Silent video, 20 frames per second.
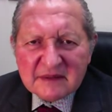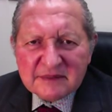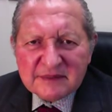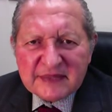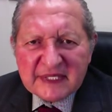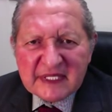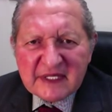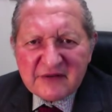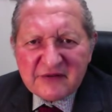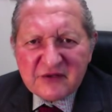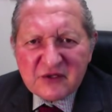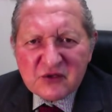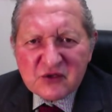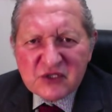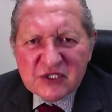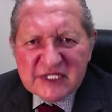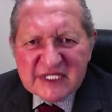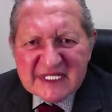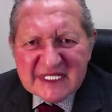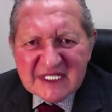But if you
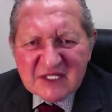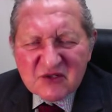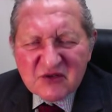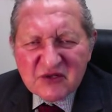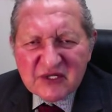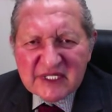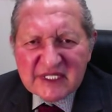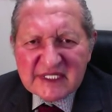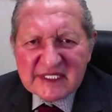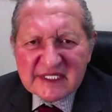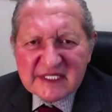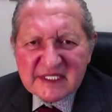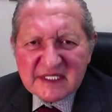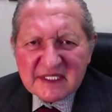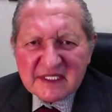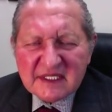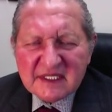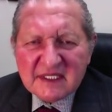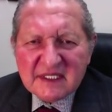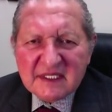decrease
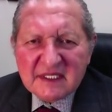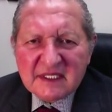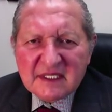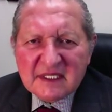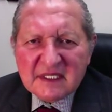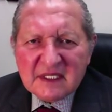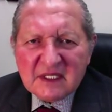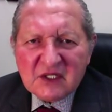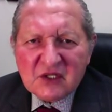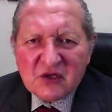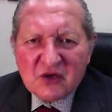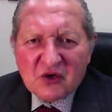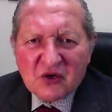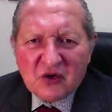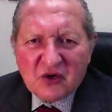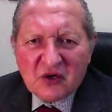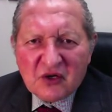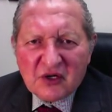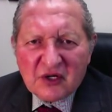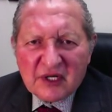
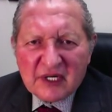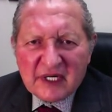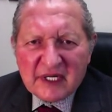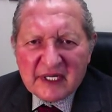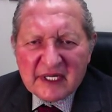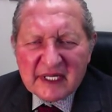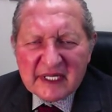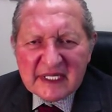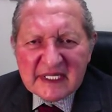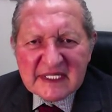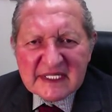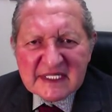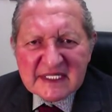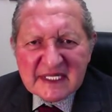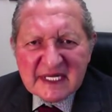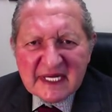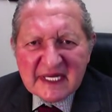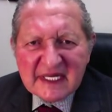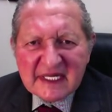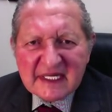your
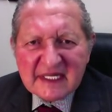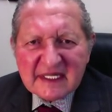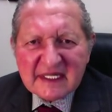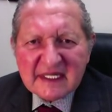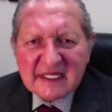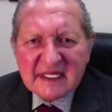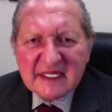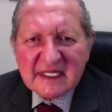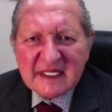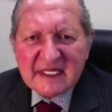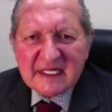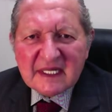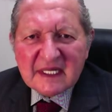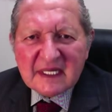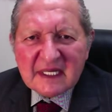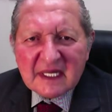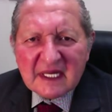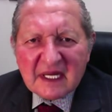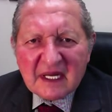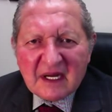intake
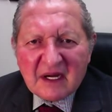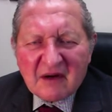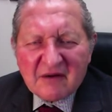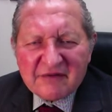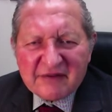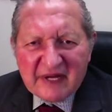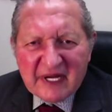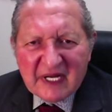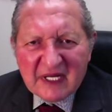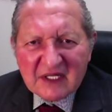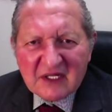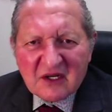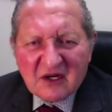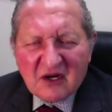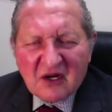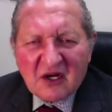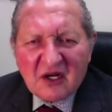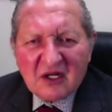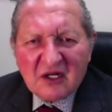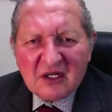of
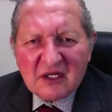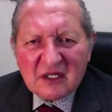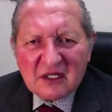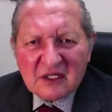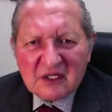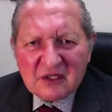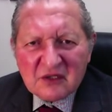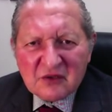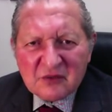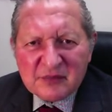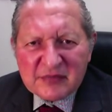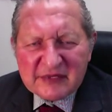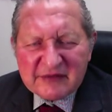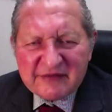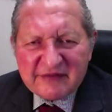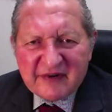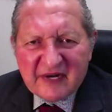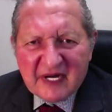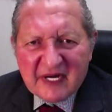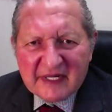alcohol, you'll be
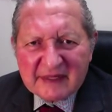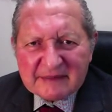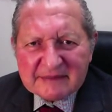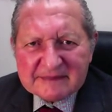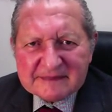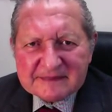fine.